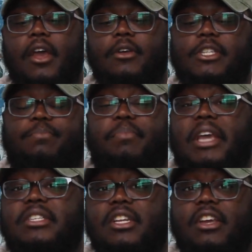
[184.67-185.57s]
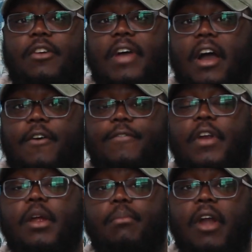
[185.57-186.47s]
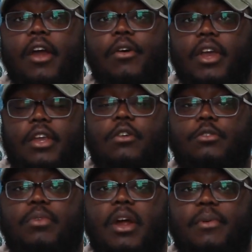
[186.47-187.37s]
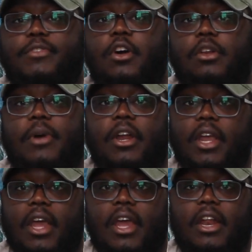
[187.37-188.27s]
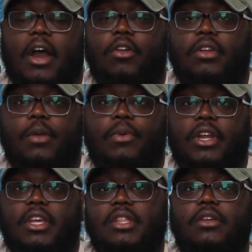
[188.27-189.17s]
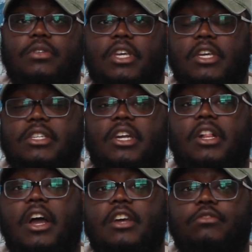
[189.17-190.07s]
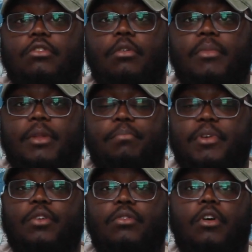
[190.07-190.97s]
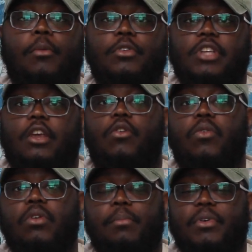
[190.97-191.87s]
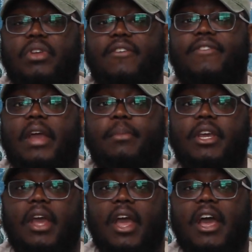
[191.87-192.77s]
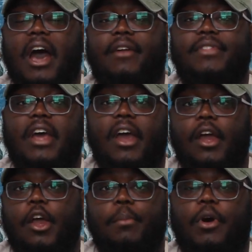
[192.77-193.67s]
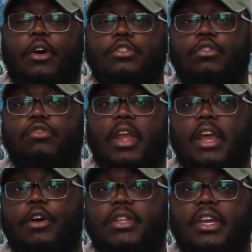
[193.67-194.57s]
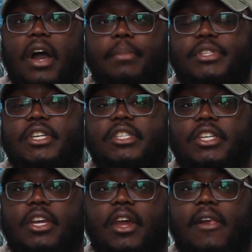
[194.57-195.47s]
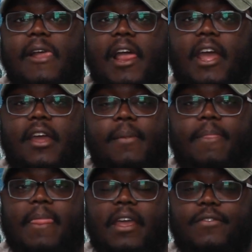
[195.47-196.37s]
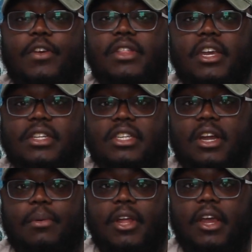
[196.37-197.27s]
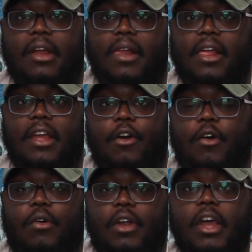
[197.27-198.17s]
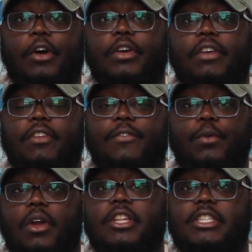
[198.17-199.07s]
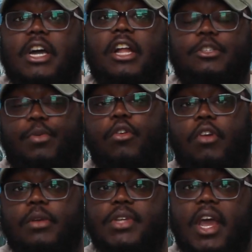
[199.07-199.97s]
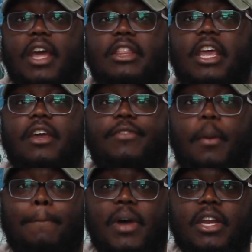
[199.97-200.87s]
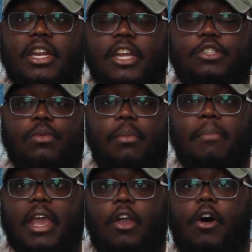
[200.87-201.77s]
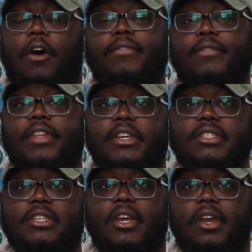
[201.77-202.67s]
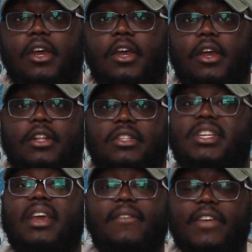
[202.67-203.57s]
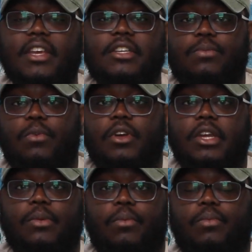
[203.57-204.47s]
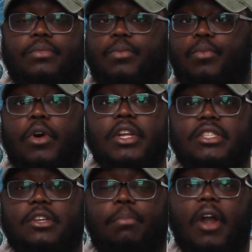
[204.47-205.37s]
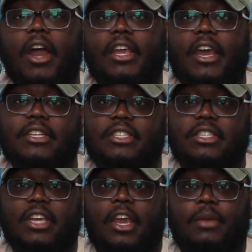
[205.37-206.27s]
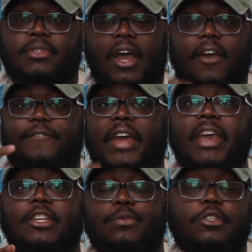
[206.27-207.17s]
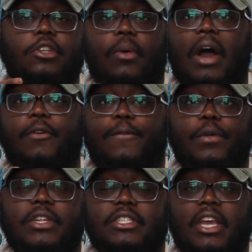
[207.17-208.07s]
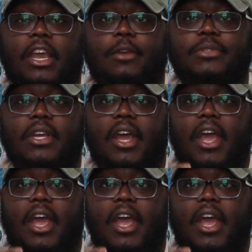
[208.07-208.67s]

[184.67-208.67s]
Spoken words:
It's basically of how Fran Brown and Coach Prime have talked about it. Not only they want to get those kids in a classroom and build almost a core and build a family out of that, but also create healthy competition. And if you're the NCAA, or hell, even if you are these college programs, think of the money that you would make off of this. TVs would want to broadcast these games. Fans will show out for these games.